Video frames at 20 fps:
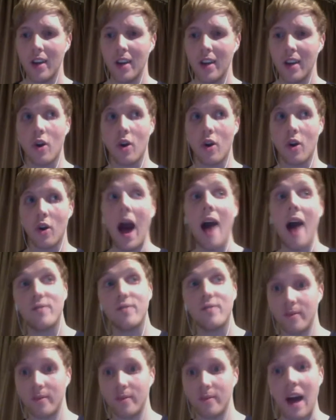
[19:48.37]
so
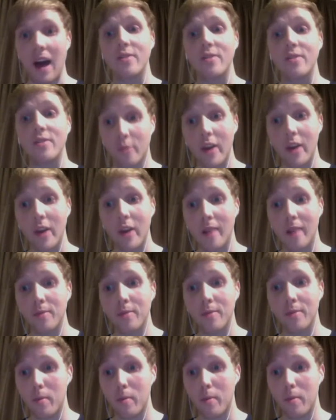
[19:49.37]
have 3 items
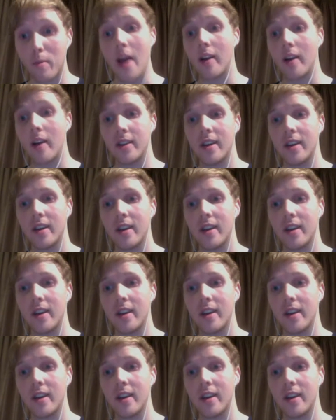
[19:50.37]
prepared.